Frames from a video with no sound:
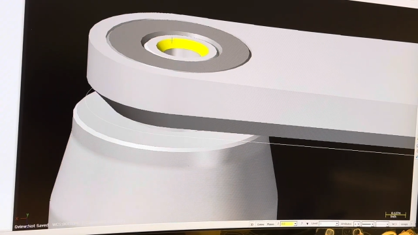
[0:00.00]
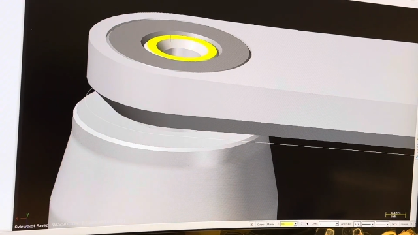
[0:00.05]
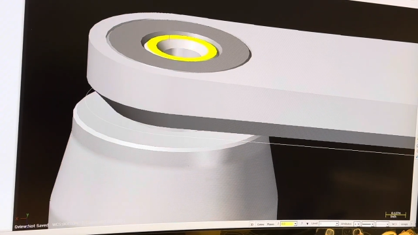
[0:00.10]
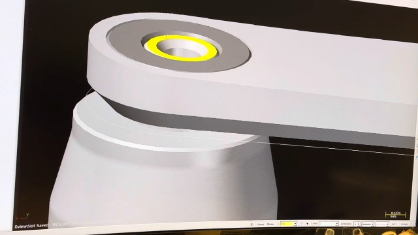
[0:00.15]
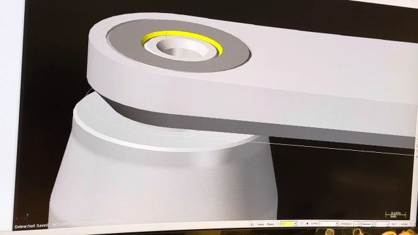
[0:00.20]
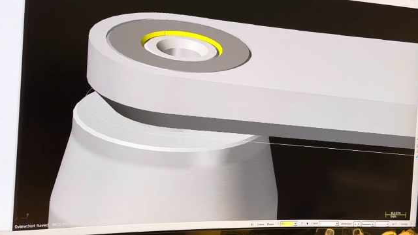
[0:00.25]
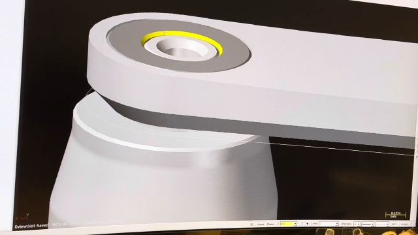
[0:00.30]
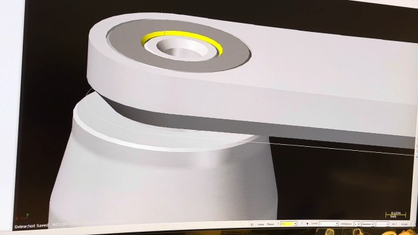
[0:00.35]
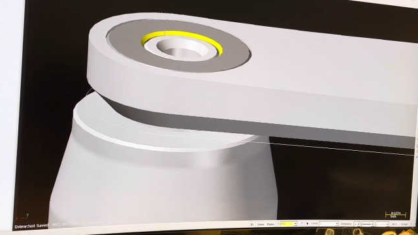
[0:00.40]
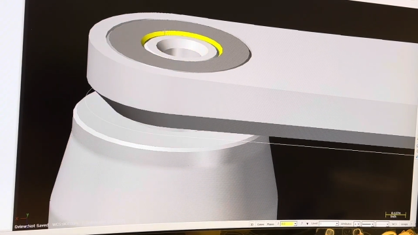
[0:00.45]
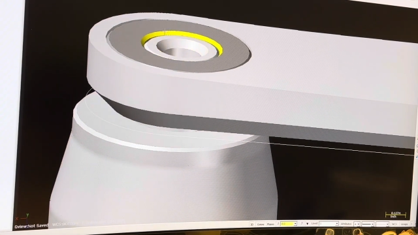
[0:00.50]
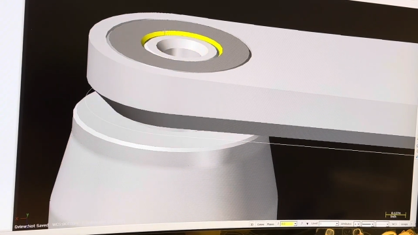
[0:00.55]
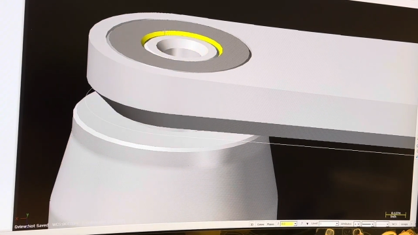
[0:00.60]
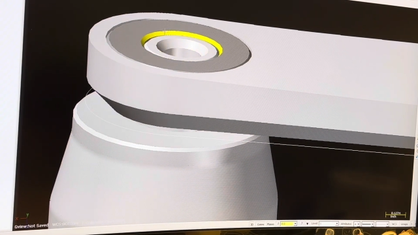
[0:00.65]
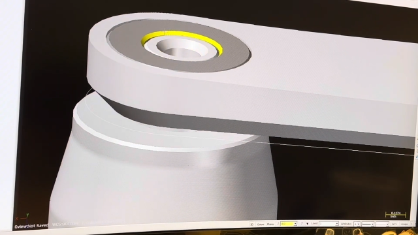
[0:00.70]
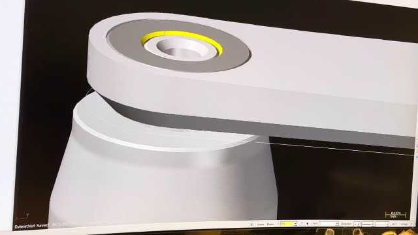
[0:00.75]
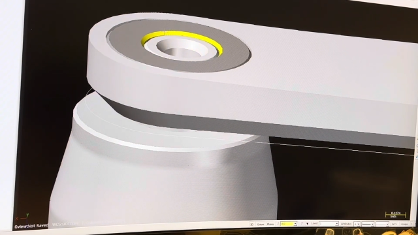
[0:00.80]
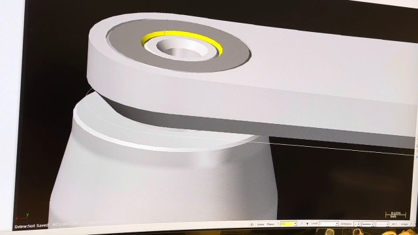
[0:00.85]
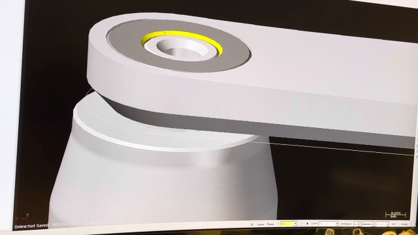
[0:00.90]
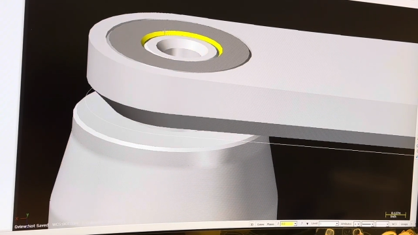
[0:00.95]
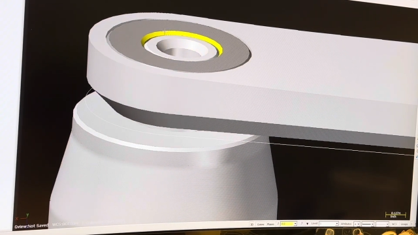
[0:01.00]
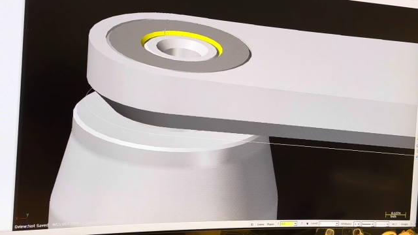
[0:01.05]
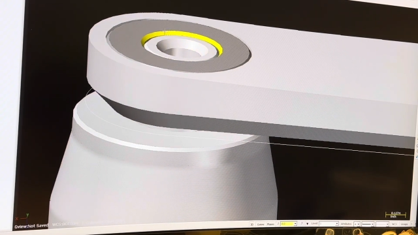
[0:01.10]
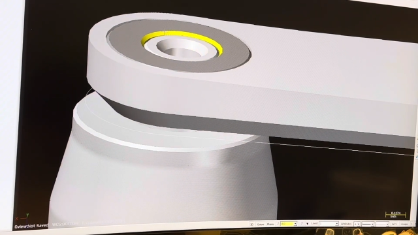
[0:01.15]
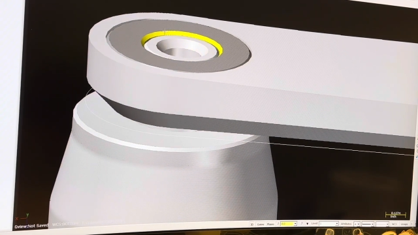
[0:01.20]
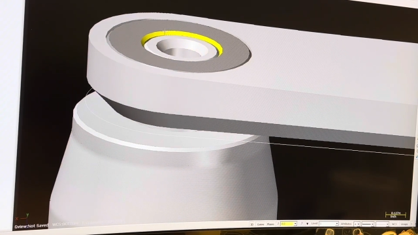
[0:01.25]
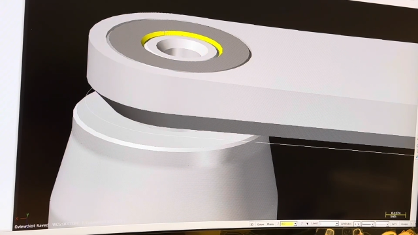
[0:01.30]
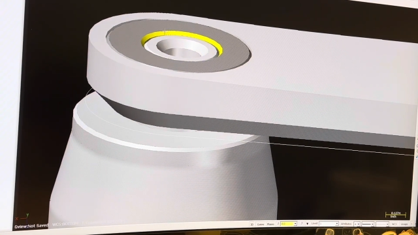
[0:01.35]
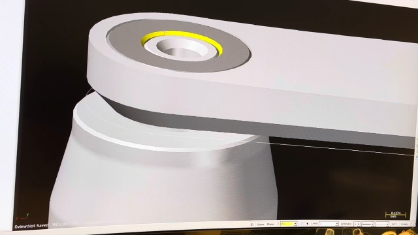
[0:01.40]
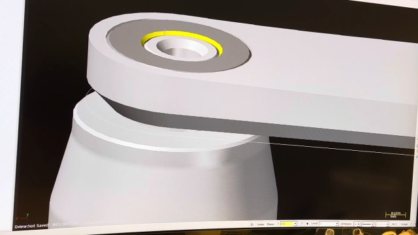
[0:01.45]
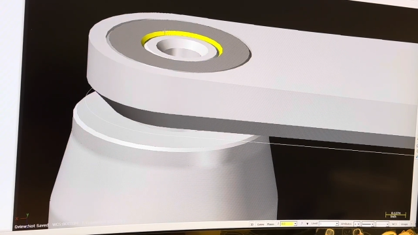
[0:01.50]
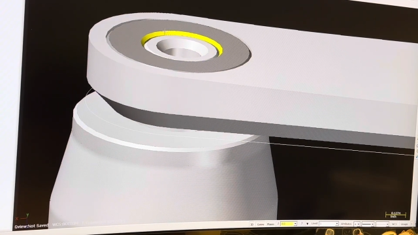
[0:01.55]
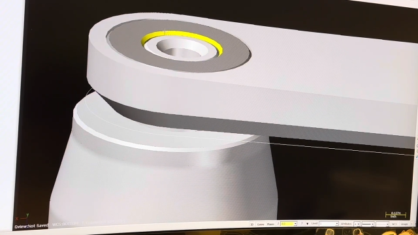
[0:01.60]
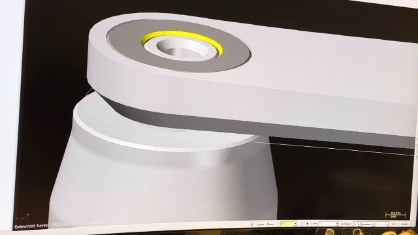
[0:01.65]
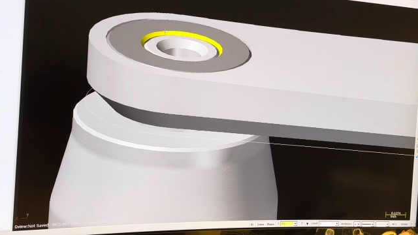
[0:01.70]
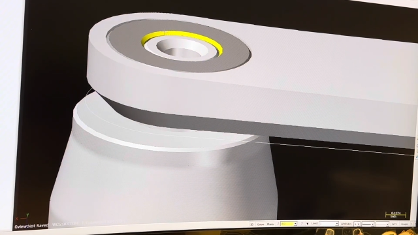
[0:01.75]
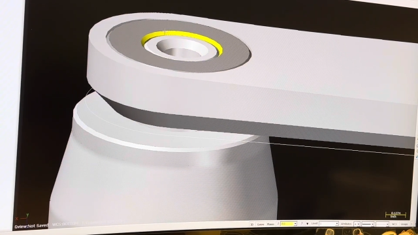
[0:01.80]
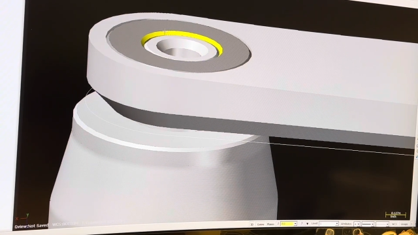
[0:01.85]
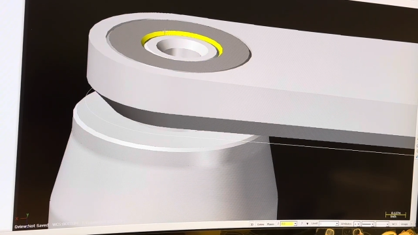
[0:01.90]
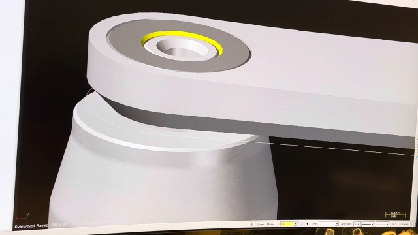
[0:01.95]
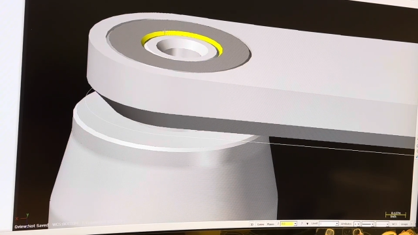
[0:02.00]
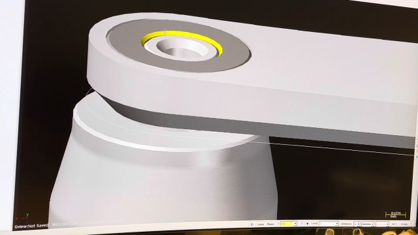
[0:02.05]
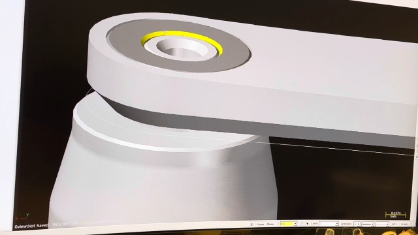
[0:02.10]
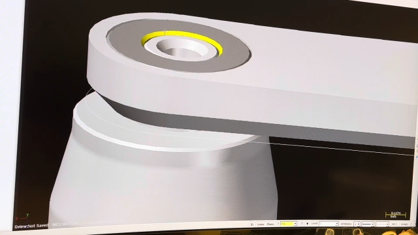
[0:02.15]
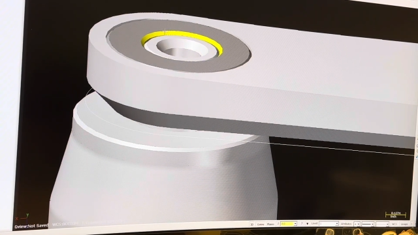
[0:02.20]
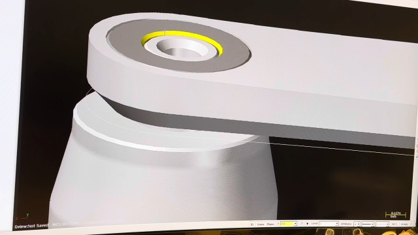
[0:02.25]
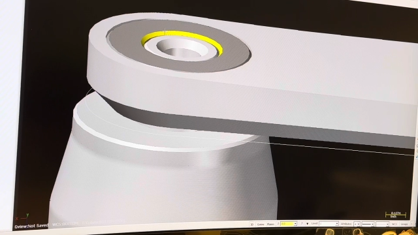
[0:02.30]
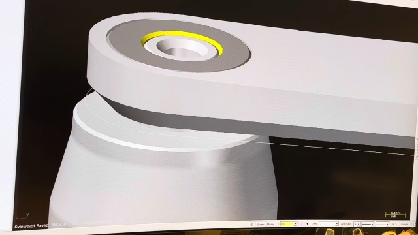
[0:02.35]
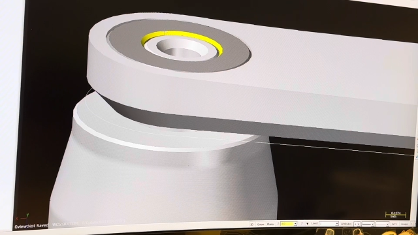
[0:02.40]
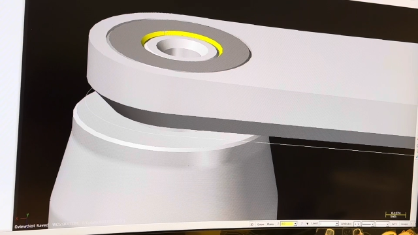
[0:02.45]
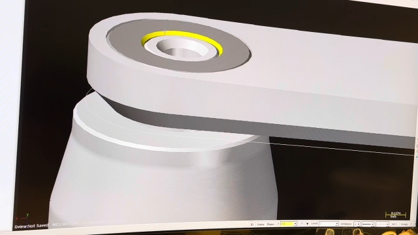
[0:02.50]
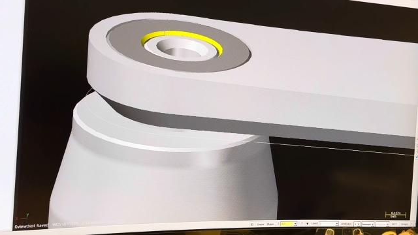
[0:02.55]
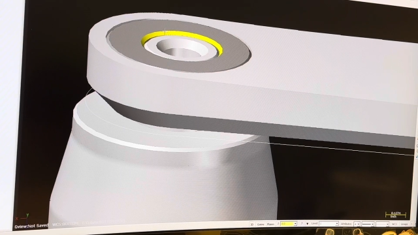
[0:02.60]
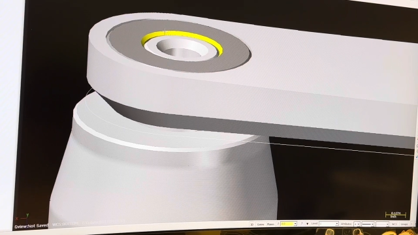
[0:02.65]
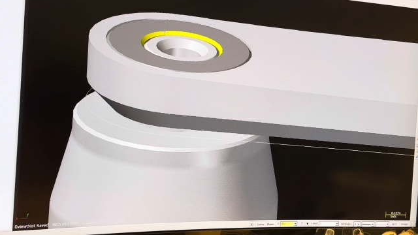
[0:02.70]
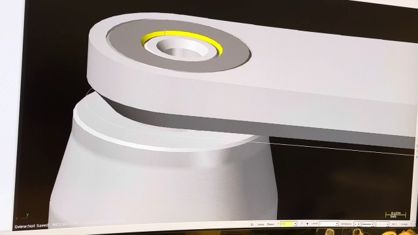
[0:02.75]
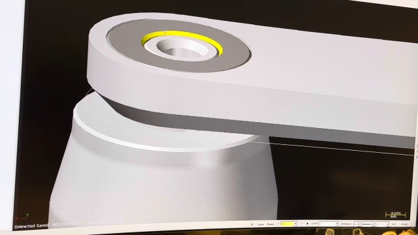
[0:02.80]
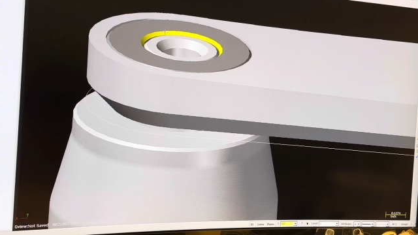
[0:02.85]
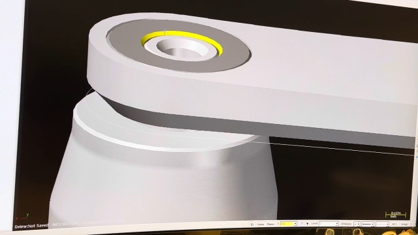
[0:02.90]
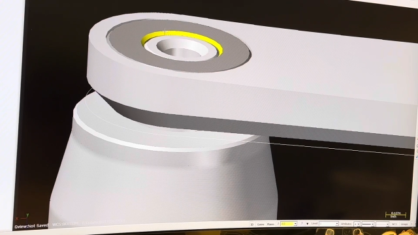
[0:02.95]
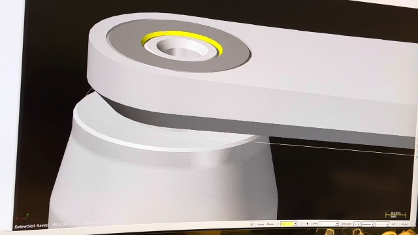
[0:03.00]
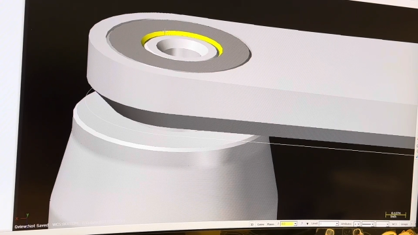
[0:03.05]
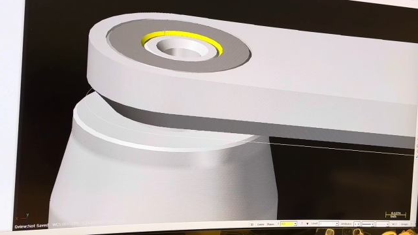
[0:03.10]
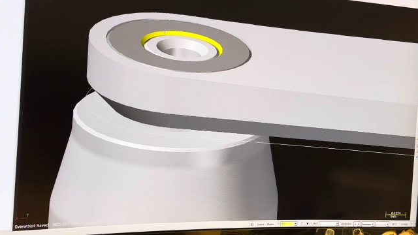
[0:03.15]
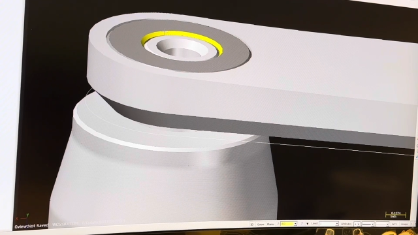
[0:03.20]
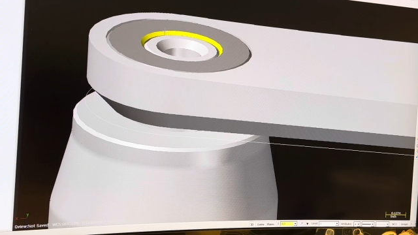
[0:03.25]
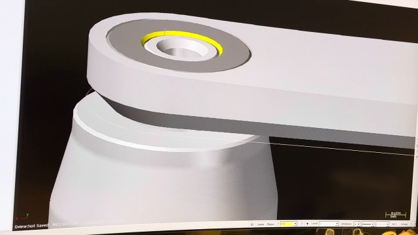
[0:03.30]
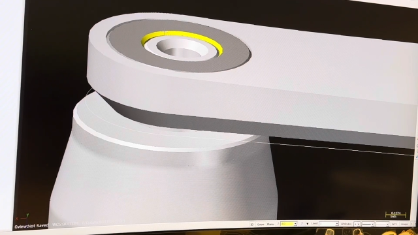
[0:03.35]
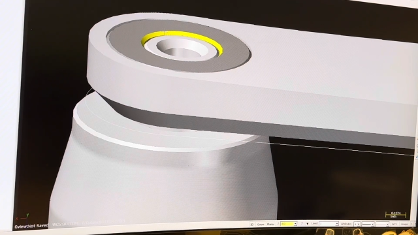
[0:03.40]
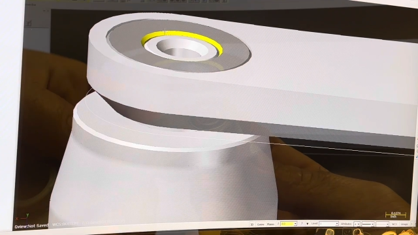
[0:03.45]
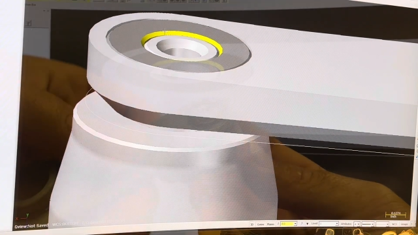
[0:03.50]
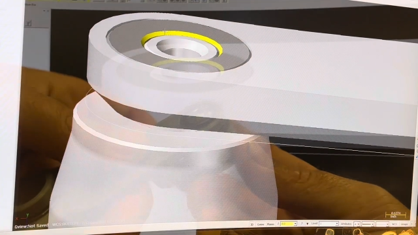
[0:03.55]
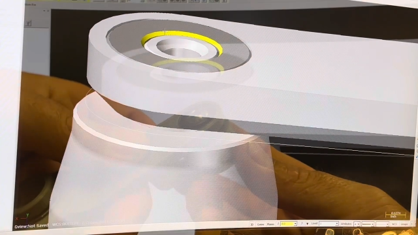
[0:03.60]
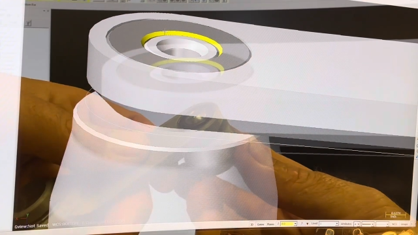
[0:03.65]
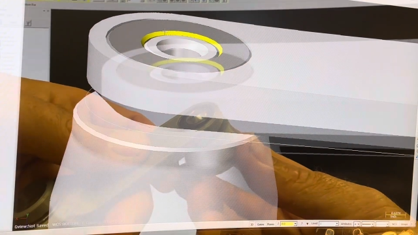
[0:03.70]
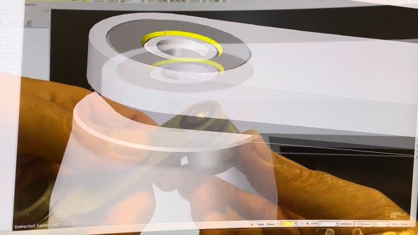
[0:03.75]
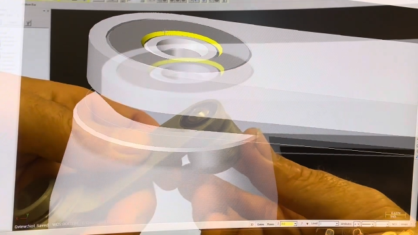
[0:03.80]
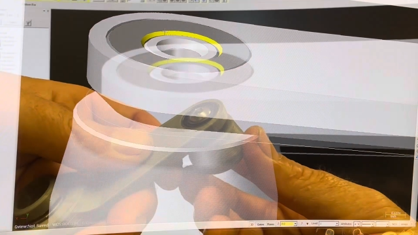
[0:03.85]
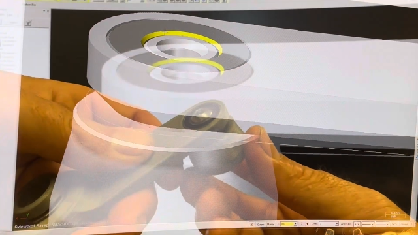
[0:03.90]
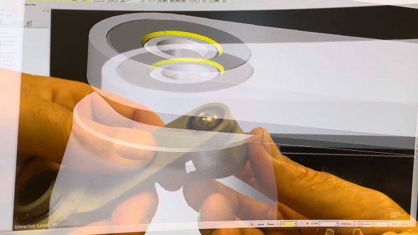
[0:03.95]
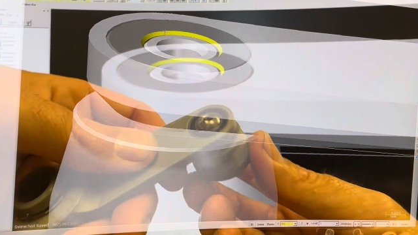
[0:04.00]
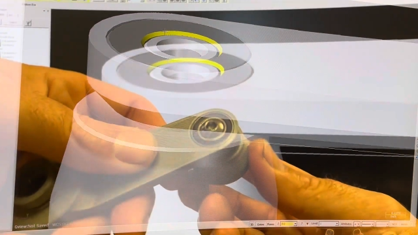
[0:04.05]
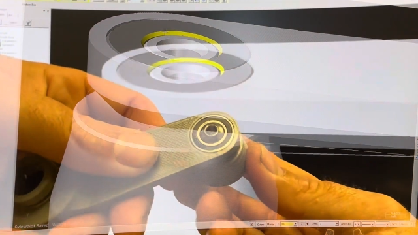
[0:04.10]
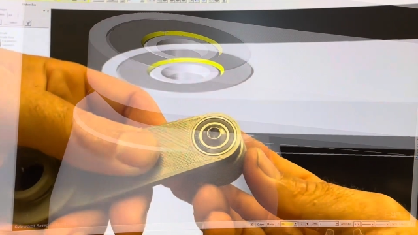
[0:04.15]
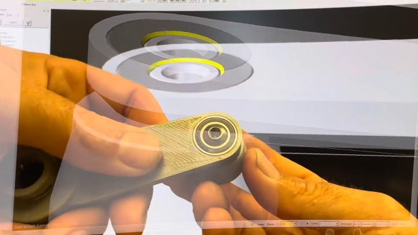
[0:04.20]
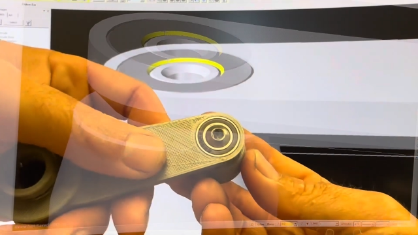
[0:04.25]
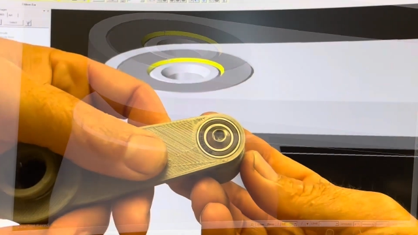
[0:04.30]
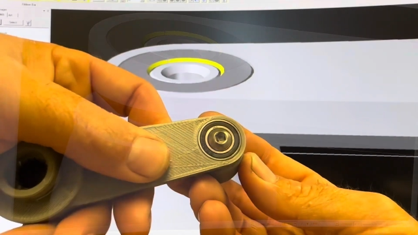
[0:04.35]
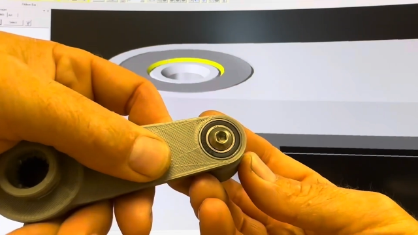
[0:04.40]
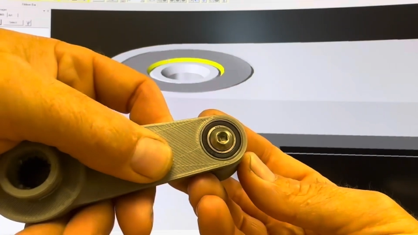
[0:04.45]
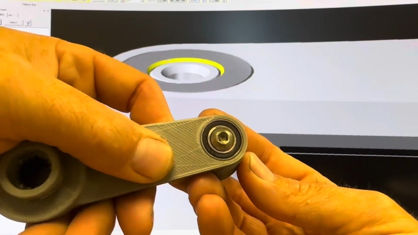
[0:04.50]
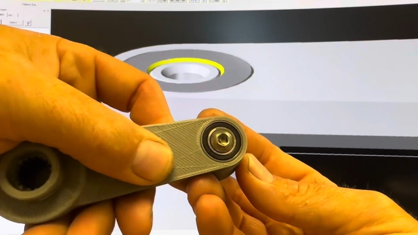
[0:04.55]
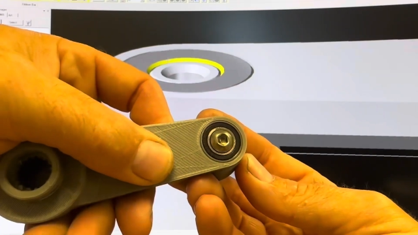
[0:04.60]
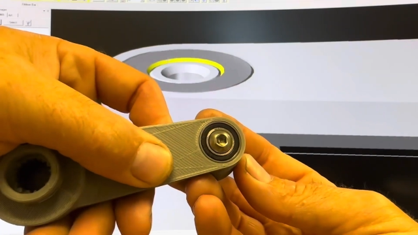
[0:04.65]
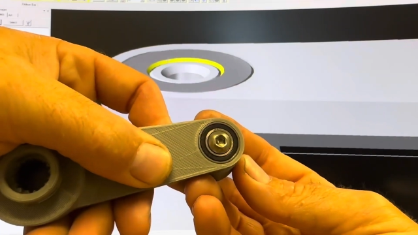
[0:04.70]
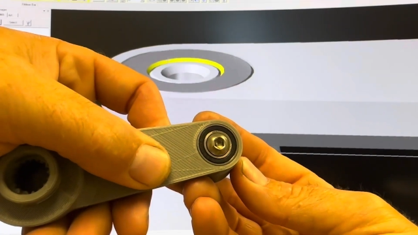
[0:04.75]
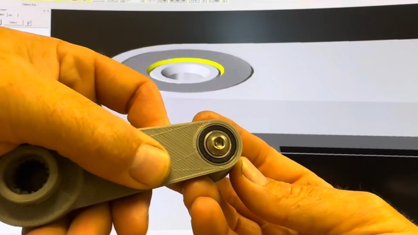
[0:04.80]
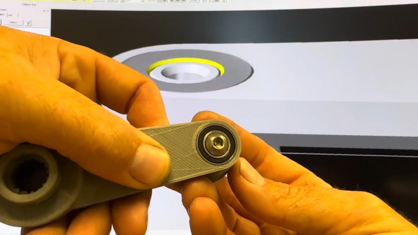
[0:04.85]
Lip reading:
[unreadable: no face in view]